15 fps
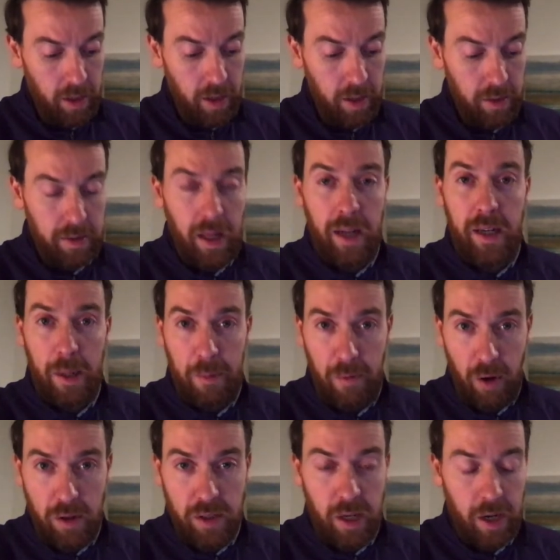that type of
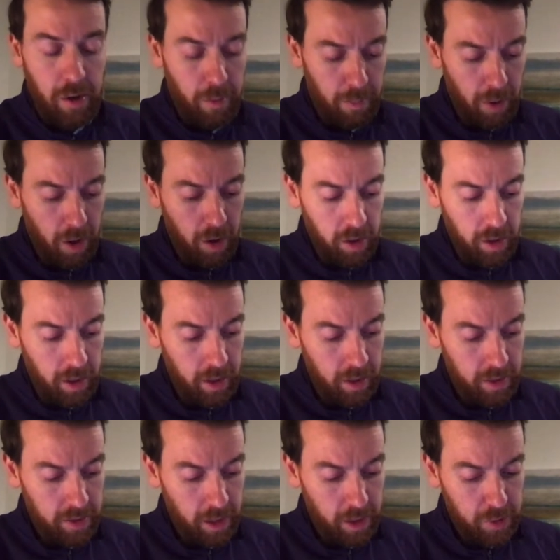oscillator, a block
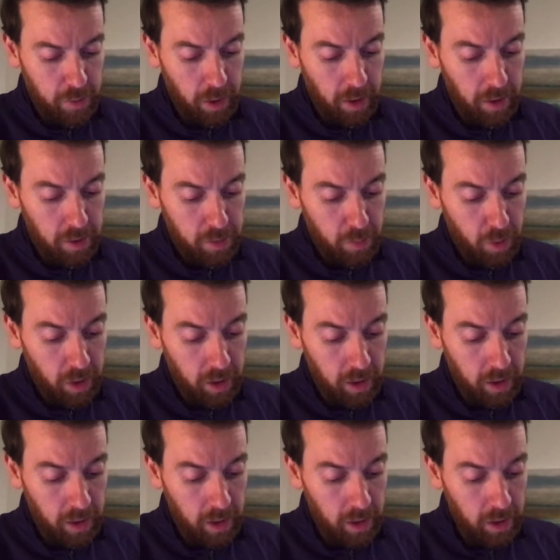attached to an ideal spring.
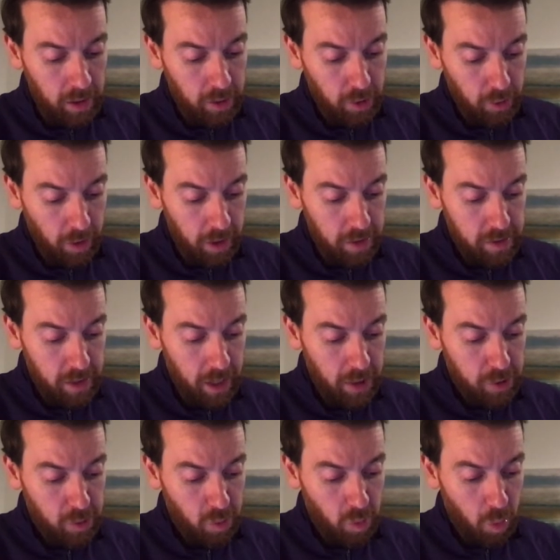The other end is
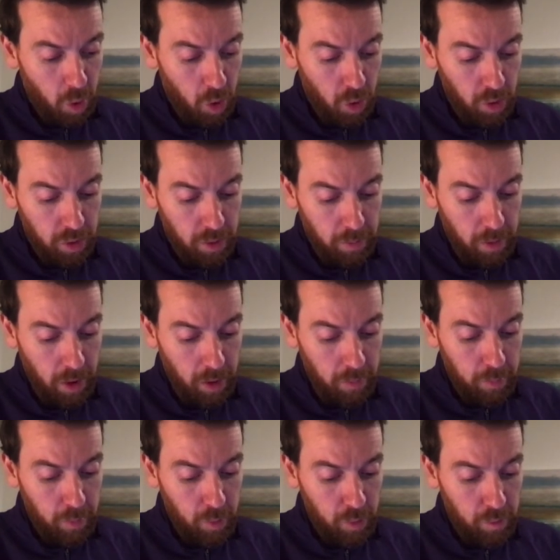attached to a wall. The block
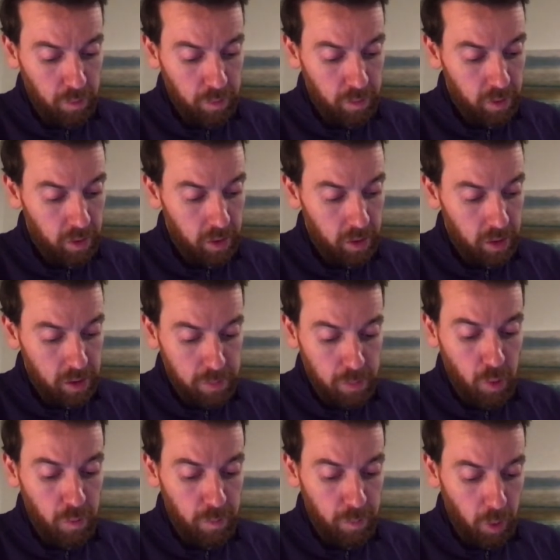is
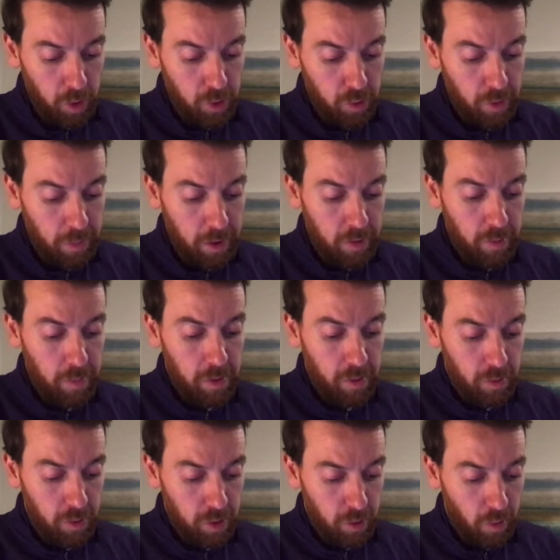moved 0.3 meters to the
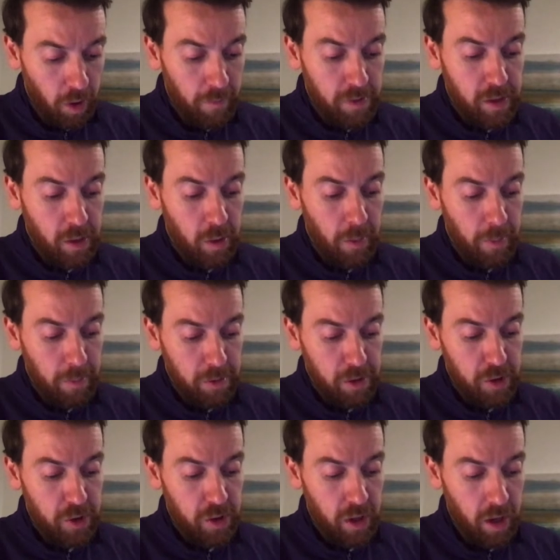right of its equilibrium
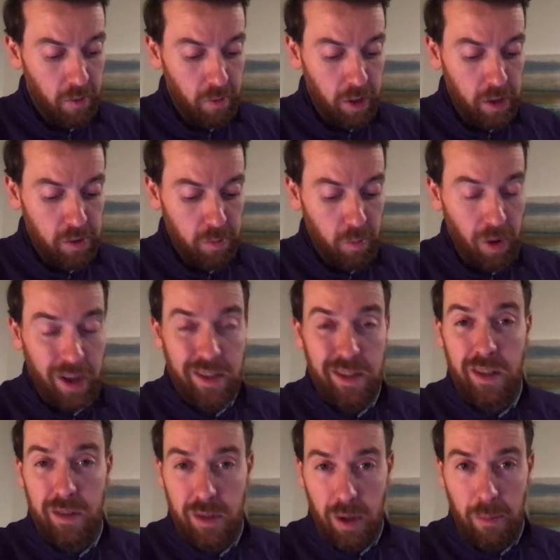position and released from
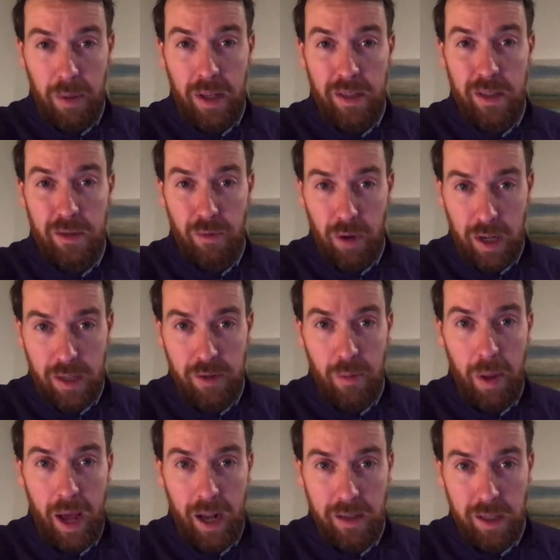rest. So it means it's released
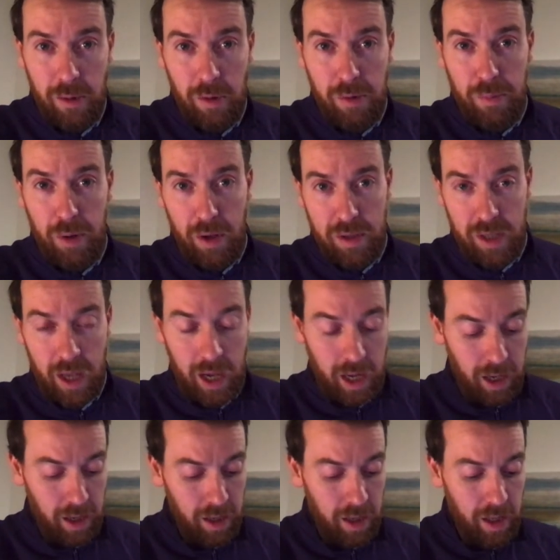from x equals plus
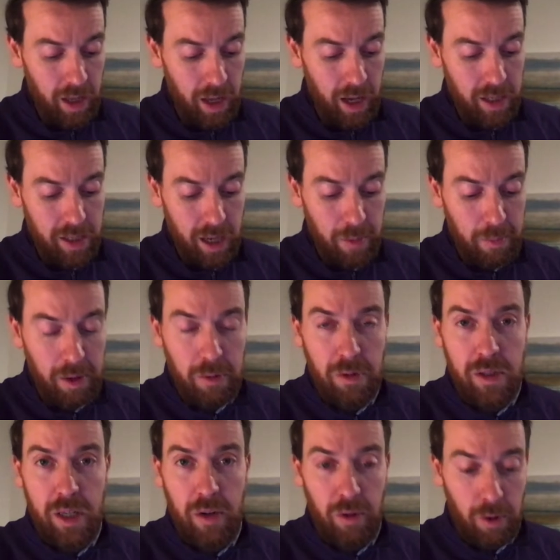a at time equals
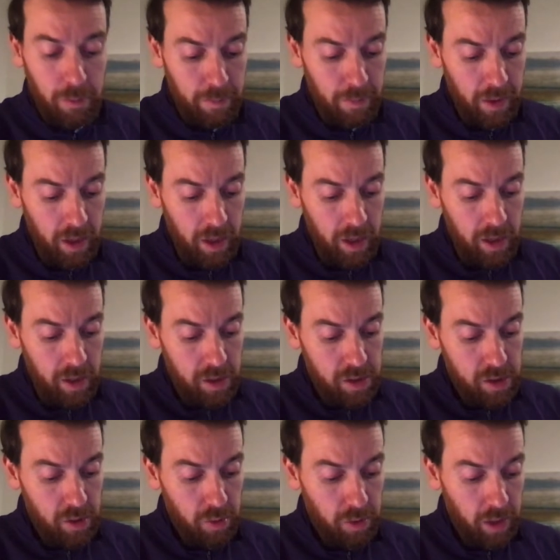0.
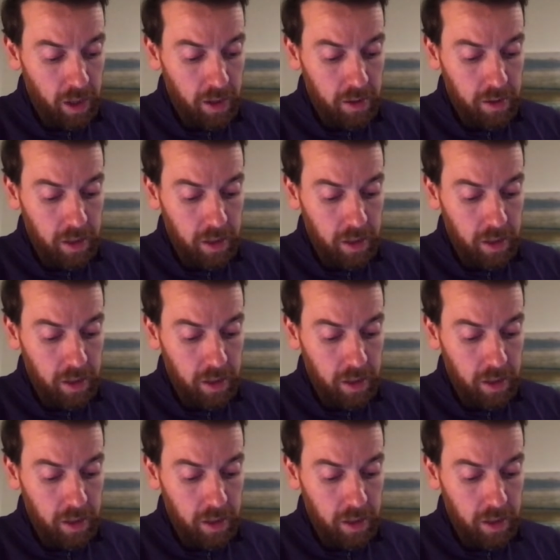So that